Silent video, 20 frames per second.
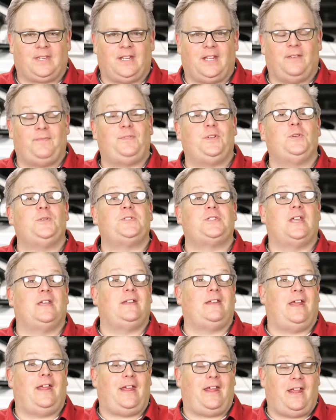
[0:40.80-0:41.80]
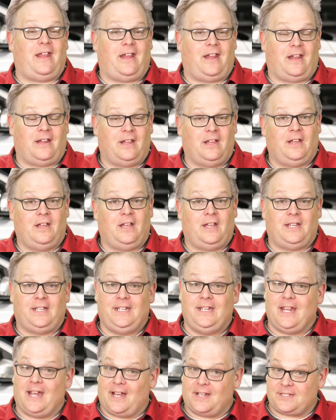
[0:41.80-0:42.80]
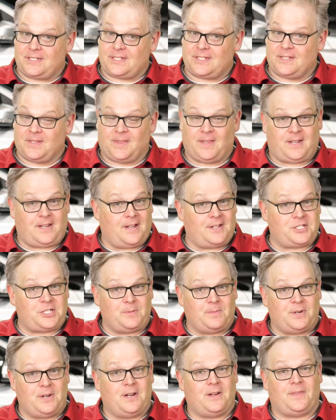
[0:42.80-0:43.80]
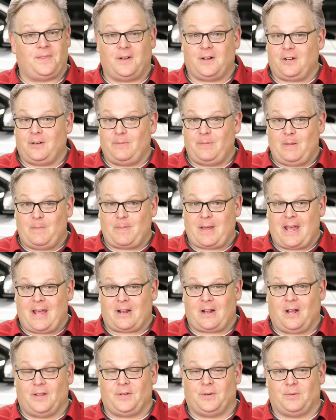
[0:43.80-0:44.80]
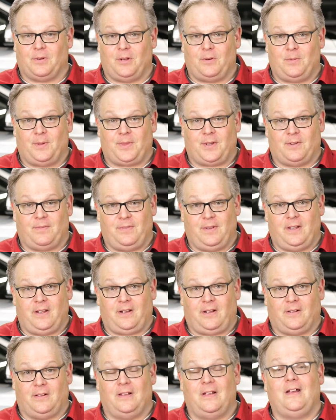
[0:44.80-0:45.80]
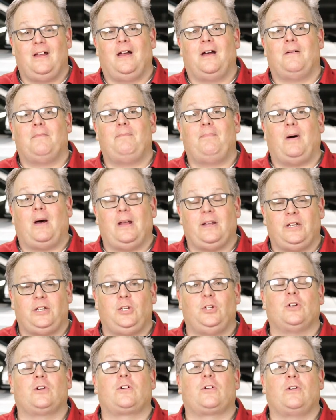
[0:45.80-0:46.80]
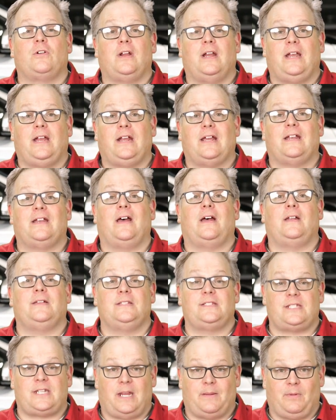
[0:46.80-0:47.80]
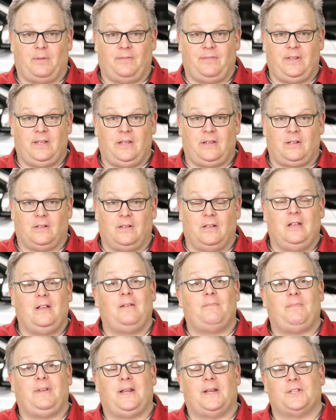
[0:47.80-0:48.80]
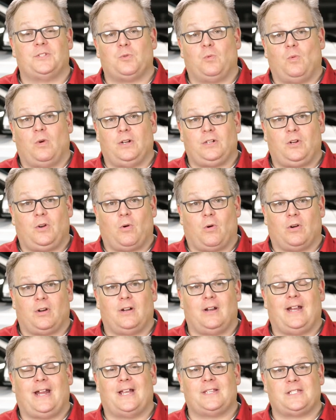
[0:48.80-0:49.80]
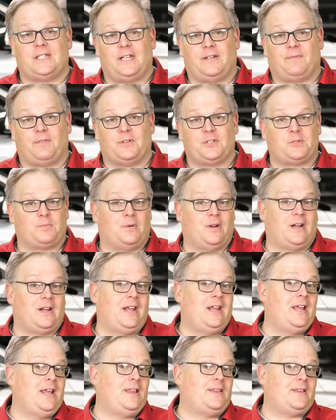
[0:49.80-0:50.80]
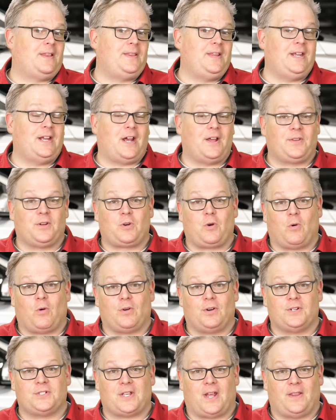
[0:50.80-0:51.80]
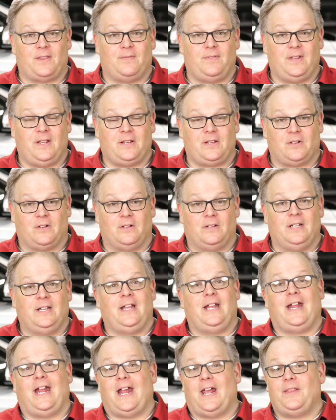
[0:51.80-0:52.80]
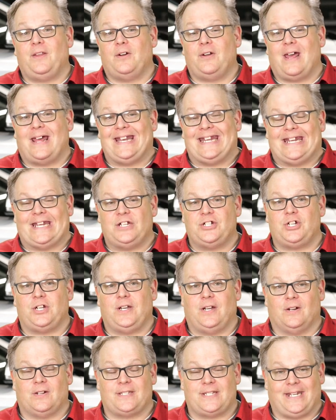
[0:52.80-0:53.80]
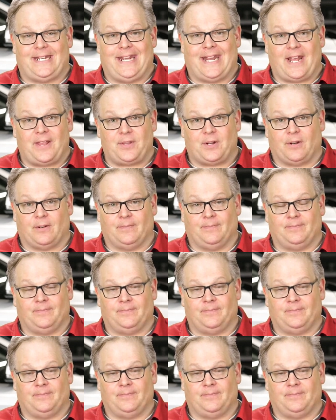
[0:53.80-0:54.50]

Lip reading: If you said A, yes, the customer, they're going to be back on the road with their vehicle, but you're creating an unstable vehicle because one corner has a different spring than the other corners on the vehicle, and they're not engineered together.